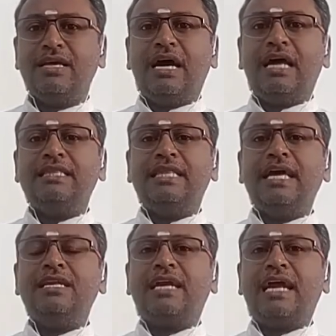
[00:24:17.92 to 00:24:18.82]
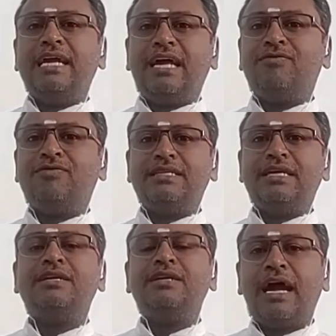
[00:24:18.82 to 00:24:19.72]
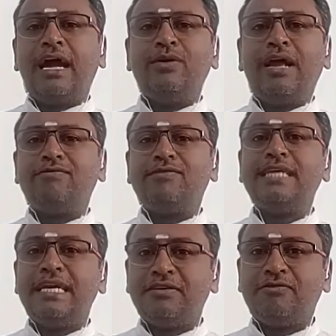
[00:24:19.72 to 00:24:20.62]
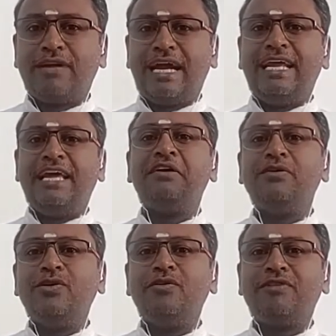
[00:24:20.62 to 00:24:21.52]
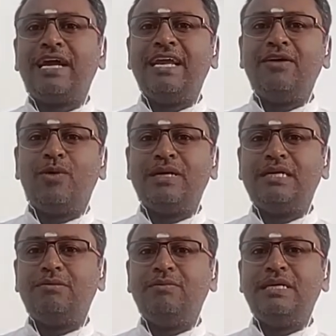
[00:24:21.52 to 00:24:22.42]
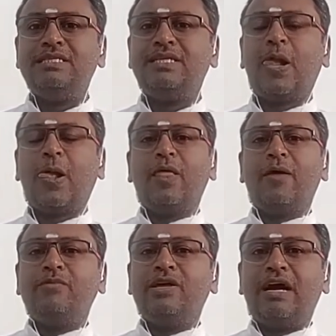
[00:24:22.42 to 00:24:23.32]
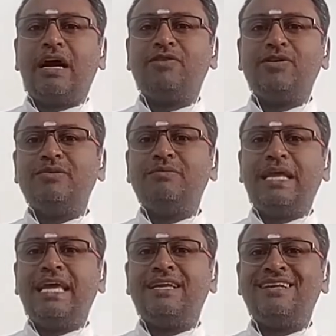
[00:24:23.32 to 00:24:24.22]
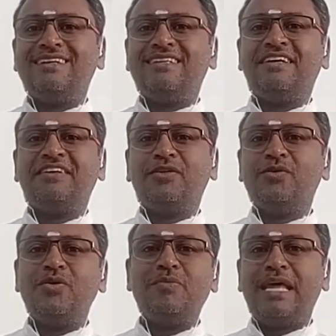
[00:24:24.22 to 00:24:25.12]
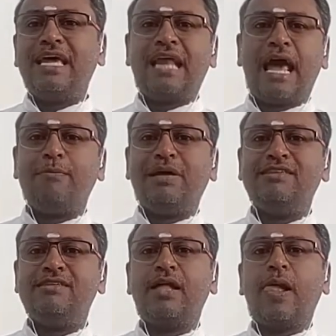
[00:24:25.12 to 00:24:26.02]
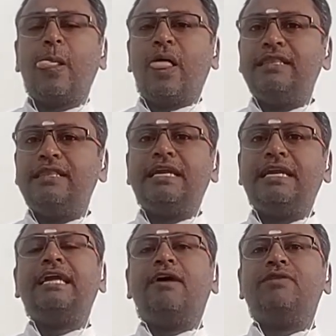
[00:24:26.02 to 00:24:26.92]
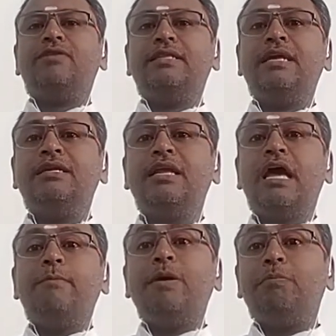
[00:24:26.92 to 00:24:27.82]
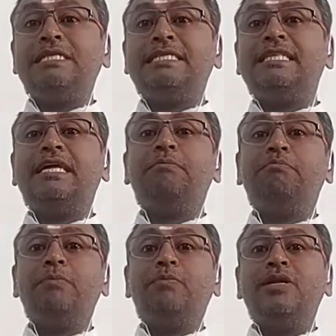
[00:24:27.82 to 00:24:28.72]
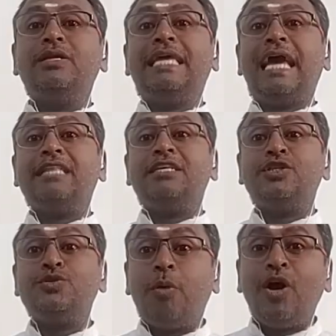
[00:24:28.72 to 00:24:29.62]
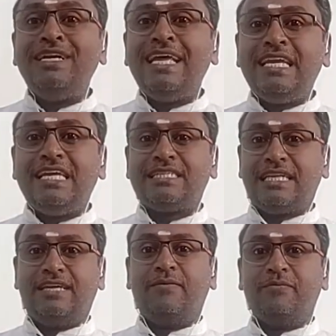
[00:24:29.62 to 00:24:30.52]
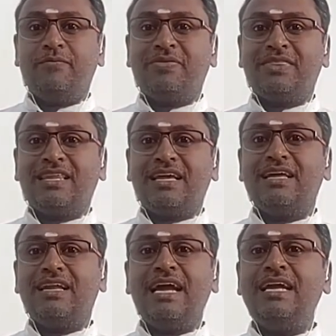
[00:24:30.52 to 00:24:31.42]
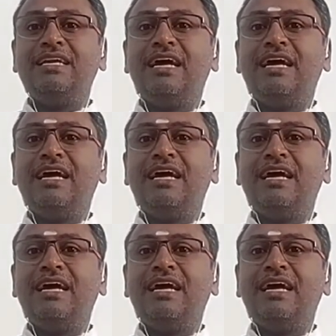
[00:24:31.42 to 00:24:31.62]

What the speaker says: And then right after that, I don't have to say it's a Friday. Friday, what it means. The afternoon prayer, the noon prayer happens. And then right after that, people say that people gathered spontaneously. Right?